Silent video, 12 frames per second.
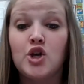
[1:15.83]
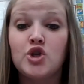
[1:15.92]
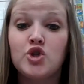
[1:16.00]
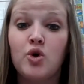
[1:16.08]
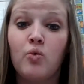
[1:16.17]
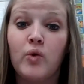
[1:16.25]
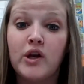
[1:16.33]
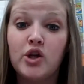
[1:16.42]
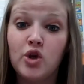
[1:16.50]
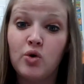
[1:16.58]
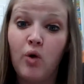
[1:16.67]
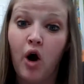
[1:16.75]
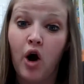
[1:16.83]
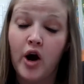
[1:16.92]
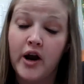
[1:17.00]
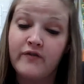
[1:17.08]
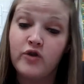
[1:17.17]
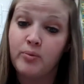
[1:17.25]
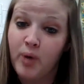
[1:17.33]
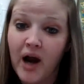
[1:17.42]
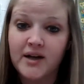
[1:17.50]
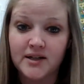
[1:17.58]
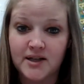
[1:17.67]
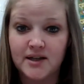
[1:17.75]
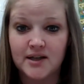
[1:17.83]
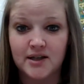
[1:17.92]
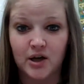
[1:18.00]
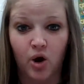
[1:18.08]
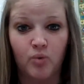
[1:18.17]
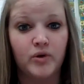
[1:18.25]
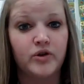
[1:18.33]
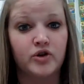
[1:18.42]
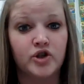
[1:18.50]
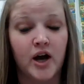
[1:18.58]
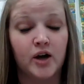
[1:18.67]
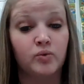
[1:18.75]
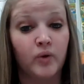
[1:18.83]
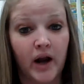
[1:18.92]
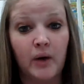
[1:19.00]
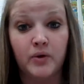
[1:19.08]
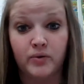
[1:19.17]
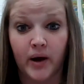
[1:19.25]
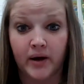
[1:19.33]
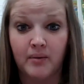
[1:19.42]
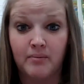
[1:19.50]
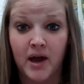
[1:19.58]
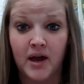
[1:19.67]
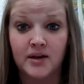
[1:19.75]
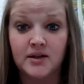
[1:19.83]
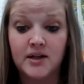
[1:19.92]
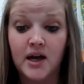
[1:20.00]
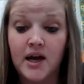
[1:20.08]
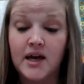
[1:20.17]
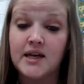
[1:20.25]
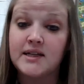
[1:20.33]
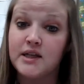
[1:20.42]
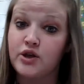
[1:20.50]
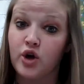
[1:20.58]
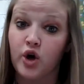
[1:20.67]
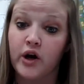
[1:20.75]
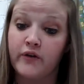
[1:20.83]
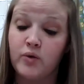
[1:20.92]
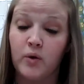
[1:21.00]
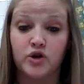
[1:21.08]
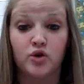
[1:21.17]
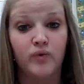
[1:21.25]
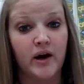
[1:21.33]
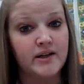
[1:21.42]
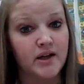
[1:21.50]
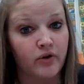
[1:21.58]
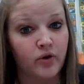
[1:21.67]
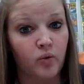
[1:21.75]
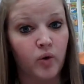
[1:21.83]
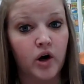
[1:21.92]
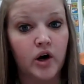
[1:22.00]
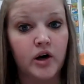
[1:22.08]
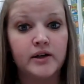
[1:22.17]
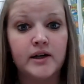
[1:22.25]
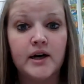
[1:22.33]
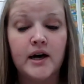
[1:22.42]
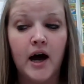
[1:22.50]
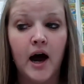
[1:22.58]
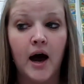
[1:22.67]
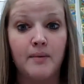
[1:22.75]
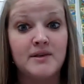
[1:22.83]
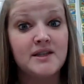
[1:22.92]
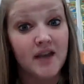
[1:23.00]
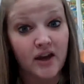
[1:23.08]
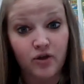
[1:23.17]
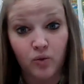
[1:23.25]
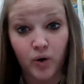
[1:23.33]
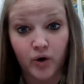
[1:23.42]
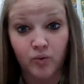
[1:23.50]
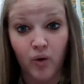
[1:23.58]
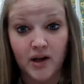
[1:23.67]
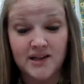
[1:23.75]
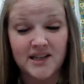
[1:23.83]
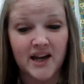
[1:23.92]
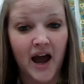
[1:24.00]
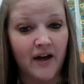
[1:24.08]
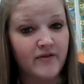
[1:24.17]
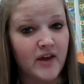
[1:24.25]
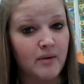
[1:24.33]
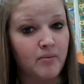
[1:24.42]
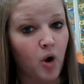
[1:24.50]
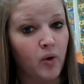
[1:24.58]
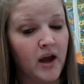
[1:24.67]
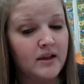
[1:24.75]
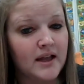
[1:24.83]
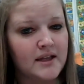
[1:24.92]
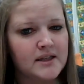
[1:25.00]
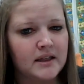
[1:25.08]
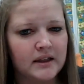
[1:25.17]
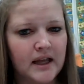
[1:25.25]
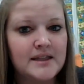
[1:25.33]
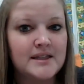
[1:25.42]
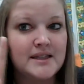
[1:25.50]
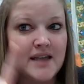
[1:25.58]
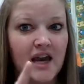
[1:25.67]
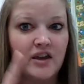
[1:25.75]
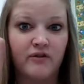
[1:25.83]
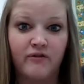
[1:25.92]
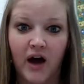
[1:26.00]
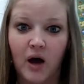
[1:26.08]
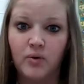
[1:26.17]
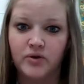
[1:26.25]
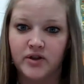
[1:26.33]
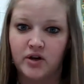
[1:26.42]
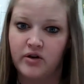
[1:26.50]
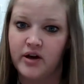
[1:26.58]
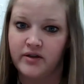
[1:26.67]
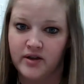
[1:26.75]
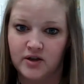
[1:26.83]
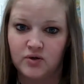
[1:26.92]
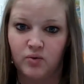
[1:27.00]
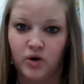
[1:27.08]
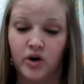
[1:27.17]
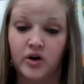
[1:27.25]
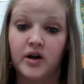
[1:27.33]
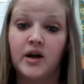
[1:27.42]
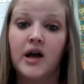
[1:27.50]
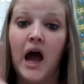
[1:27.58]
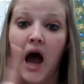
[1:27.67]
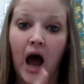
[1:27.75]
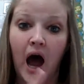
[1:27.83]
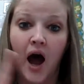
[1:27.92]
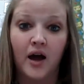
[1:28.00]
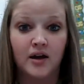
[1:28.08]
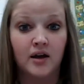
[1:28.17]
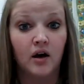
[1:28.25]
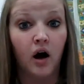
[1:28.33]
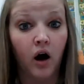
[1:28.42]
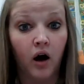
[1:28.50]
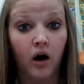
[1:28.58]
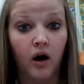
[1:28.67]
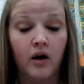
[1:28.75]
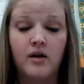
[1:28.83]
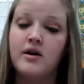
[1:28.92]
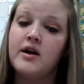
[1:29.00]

So if you're practicing this at home with your child, what I would recommend is either, if you want to write down the word, say the word once and have them, okay, let's say the vowels that are in this word, ah.